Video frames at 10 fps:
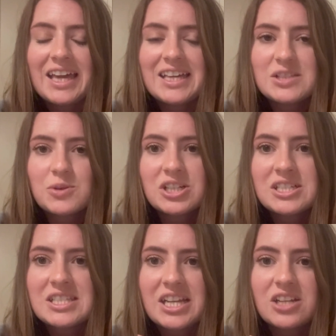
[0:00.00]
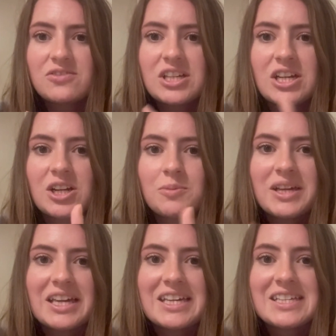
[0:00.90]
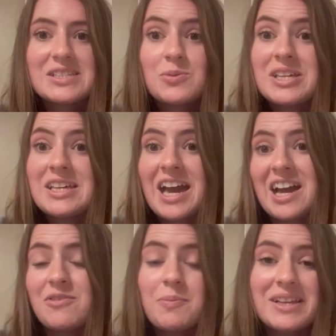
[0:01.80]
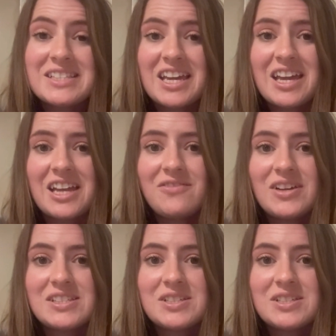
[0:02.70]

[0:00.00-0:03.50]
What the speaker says: guess we're gonna sign off here because we have a big day ahead of us